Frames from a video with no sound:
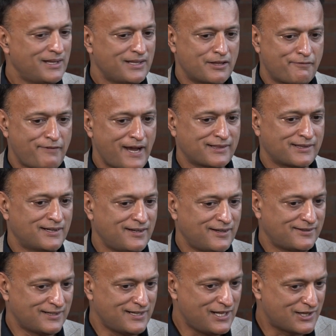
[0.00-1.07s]
The fact that
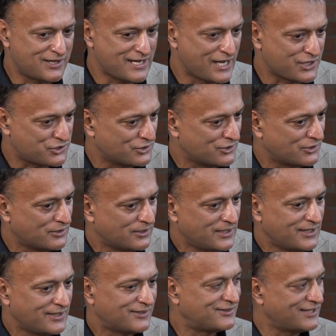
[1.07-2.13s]
it's an international
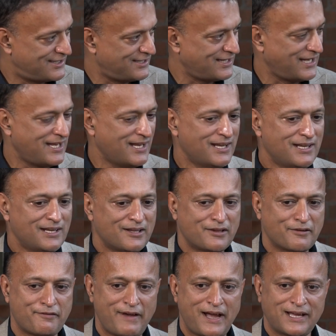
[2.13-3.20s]
city, the
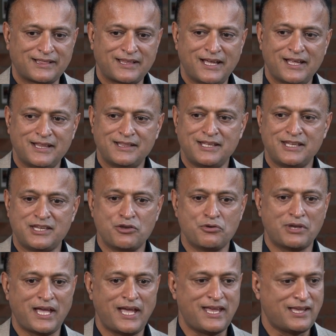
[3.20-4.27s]
fact that the
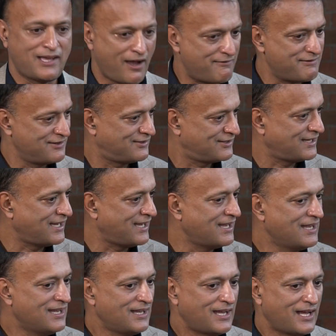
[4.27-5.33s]
UK currency
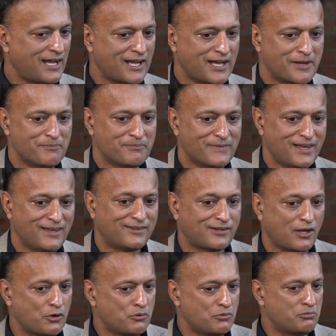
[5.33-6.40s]
is
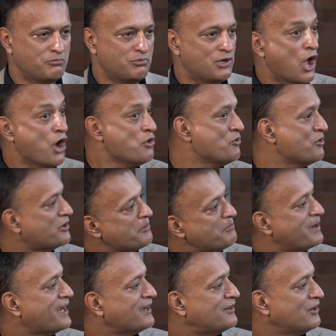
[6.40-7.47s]
so low
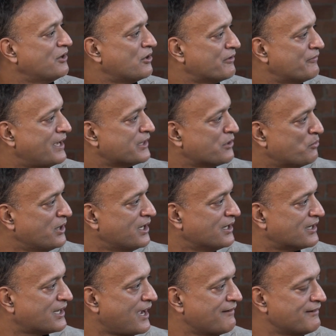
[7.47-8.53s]
compared to a lot of other
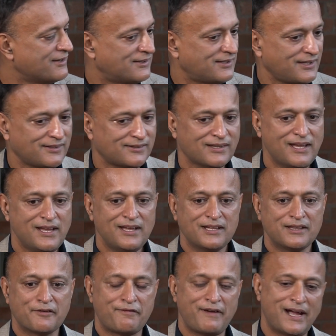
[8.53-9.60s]
world currencies,
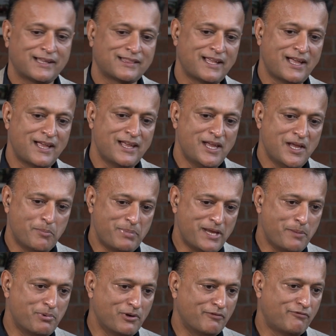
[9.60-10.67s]
the fact that
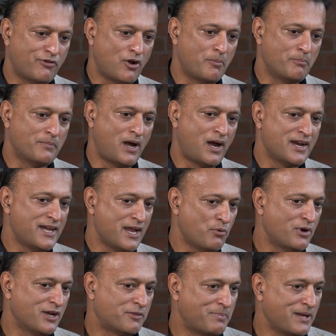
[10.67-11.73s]
high net
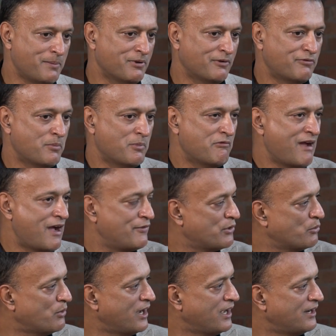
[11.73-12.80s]
worth people from around the
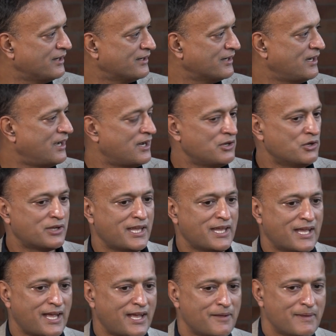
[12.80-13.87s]
world are
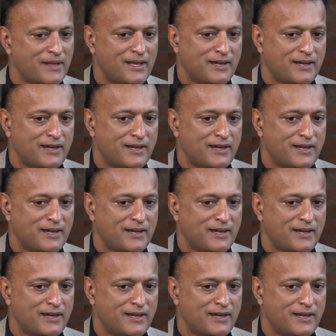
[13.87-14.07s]
looking at